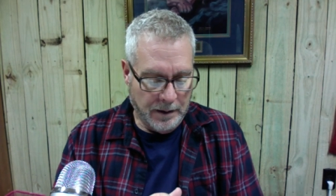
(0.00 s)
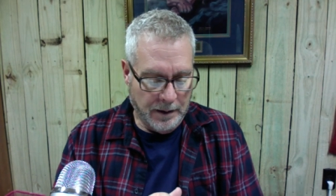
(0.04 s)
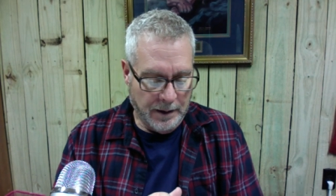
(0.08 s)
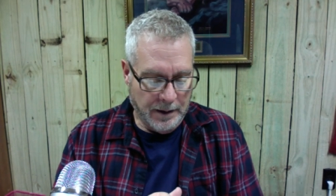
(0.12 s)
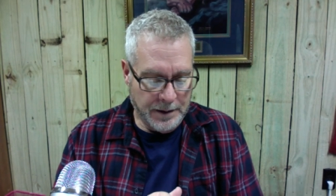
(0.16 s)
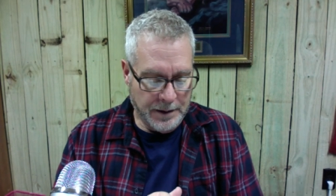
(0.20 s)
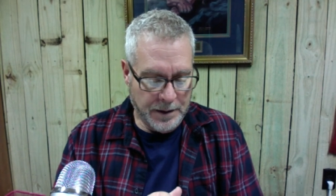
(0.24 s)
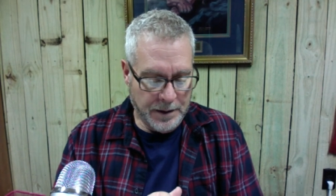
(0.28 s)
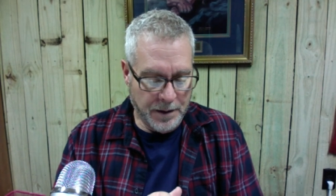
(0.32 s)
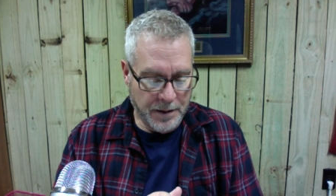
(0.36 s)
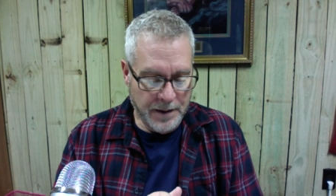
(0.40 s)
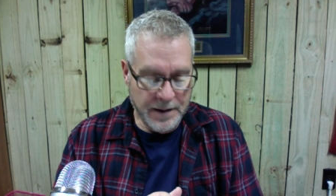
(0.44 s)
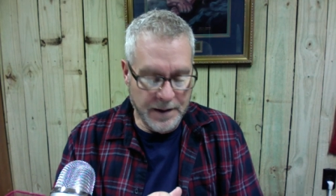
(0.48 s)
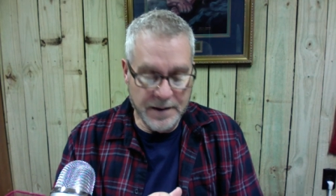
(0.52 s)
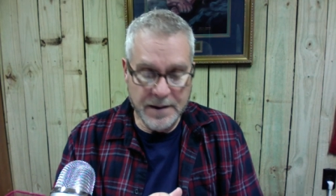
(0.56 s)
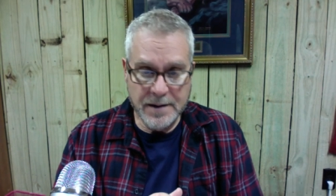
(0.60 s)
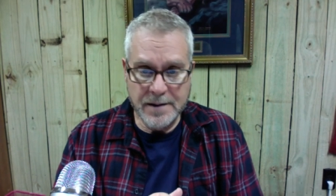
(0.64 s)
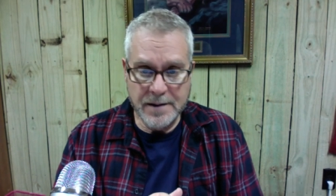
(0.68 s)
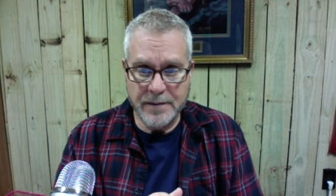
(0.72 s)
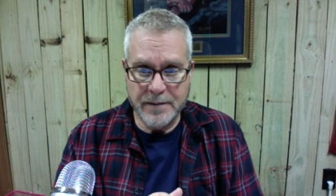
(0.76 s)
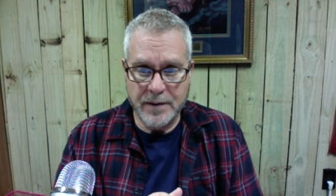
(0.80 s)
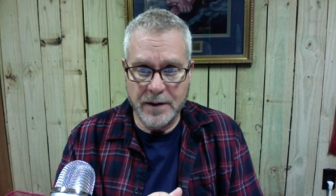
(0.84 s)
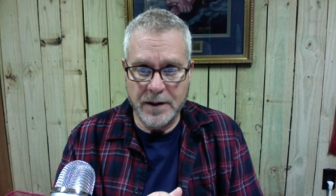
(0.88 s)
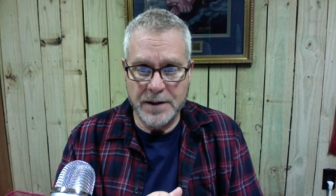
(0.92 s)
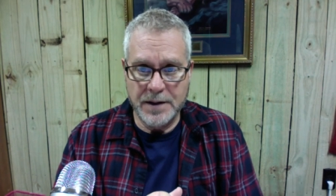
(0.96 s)
And so this is
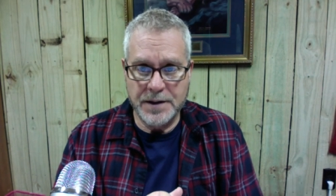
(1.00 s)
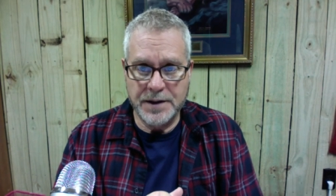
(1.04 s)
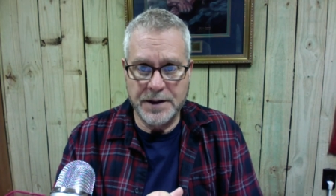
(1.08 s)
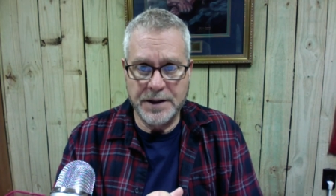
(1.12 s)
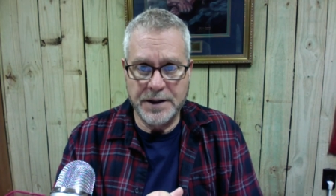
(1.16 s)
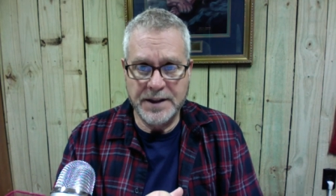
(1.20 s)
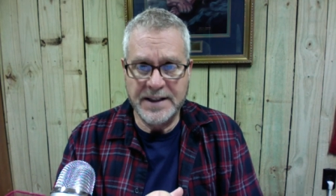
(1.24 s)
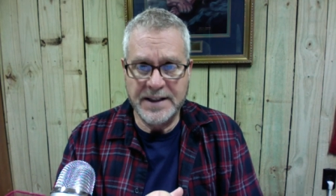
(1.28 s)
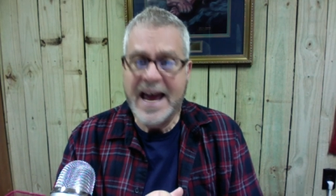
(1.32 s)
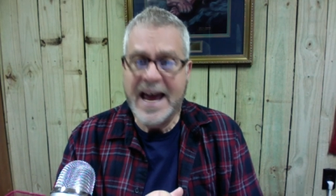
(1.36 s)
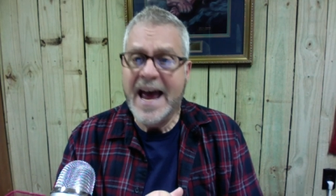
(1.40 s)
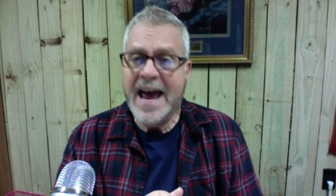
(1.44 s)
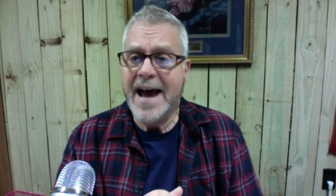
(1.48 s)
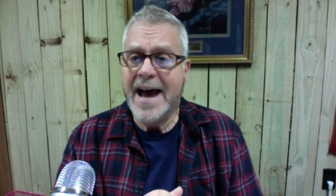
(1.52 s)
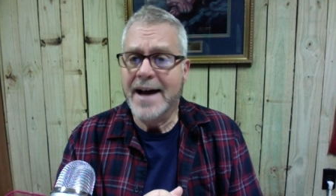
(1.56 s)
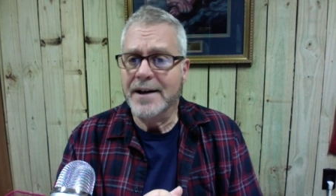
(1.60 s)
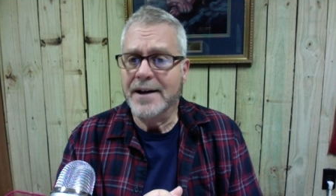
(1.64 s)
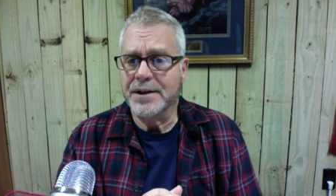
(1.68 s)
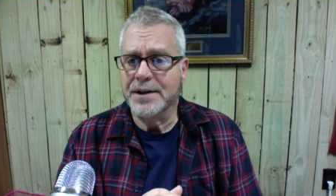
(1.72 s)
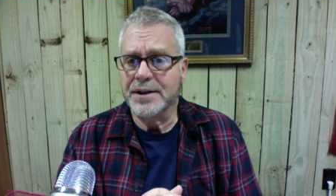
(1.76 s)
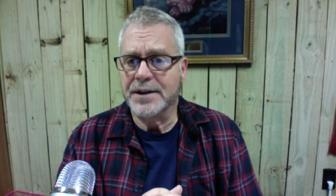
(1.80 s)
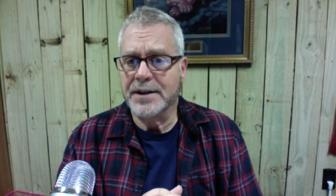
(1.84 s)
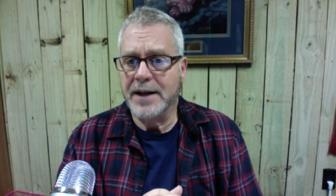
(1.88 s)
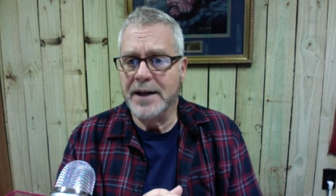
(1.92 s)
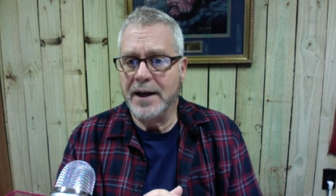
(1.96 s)
a very sad
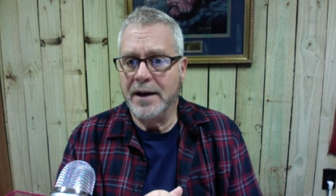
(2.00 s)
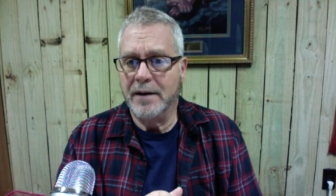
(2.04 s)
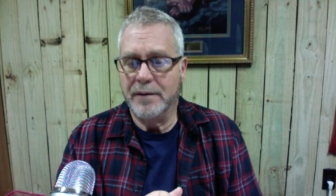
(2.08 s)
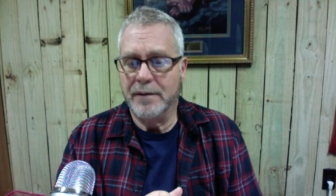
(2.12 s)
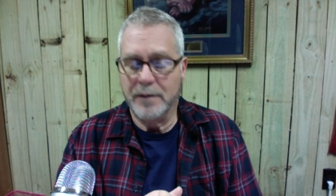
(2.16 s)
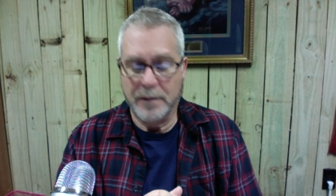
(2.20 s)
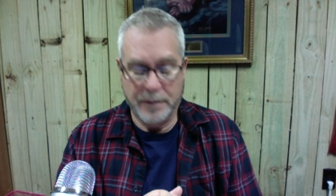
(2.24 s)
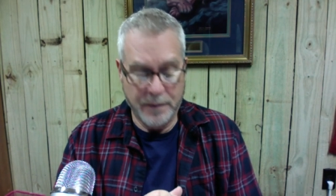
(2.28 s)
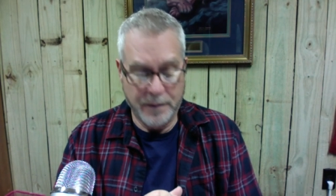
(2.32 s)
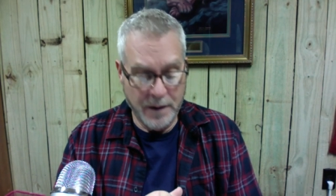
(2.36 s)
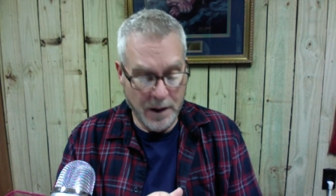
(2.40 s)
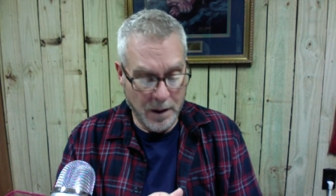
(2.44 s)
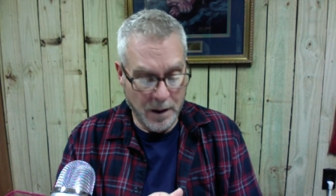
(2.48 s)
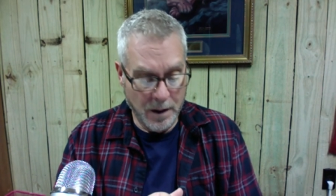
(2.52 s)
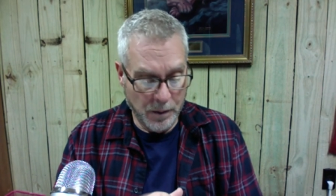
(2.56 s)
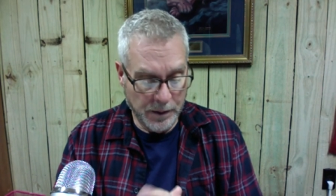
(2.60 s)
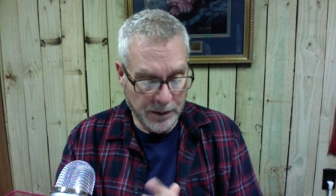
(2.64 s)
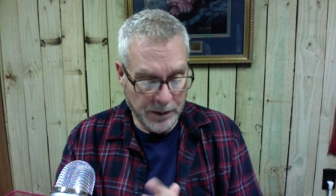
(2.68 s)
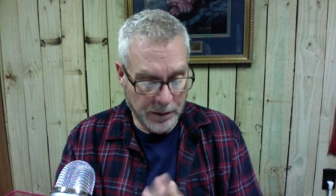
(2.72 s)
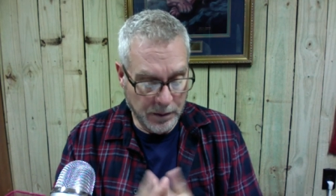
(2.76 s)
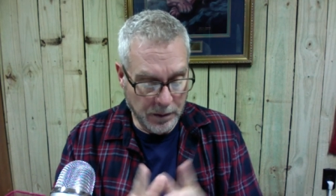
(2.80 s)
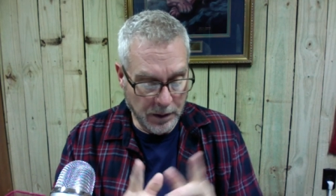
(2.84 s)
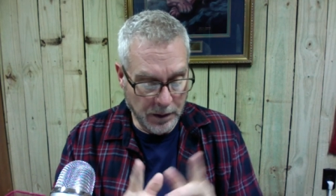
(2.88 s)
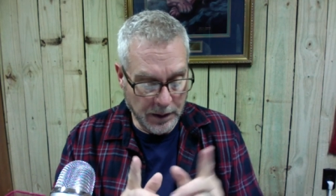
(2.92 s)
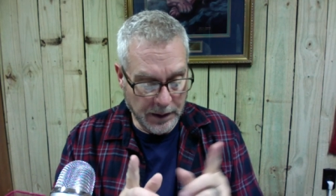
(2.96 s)
state of affair when
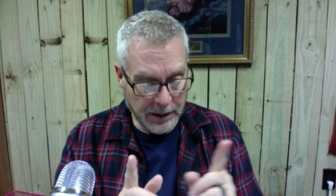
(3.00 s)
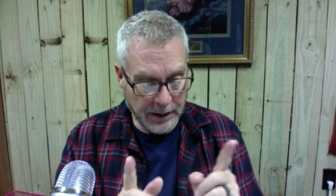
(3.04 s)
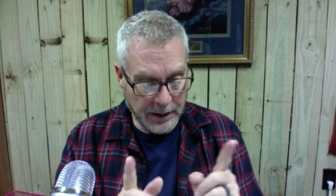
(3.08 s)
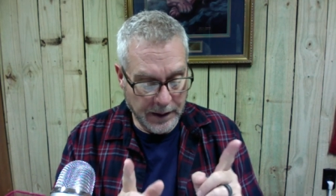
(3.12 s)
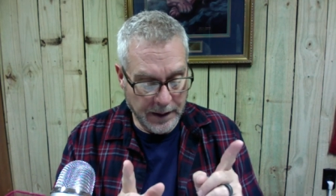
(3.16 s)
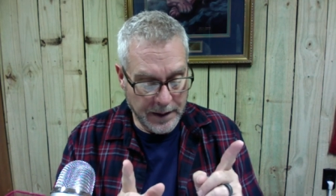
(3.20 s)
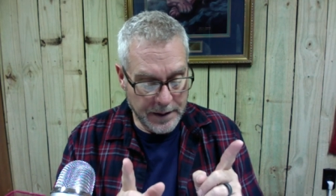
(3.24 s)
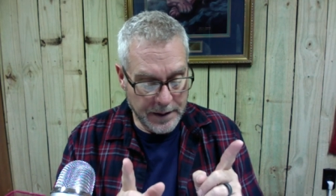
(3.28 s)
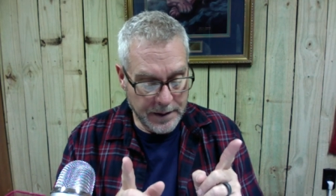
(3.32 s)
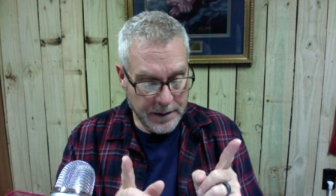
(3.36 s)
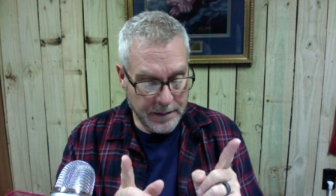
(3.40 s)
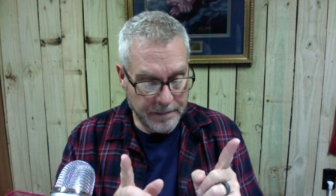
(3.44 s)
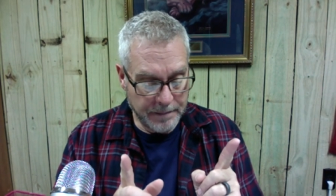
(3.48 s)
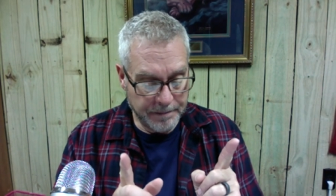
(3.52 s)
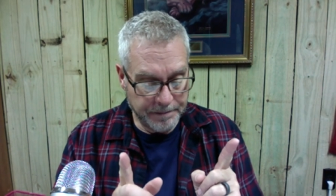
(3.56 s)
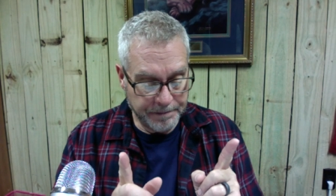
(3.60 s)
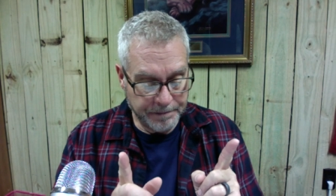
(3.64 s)
you look at this.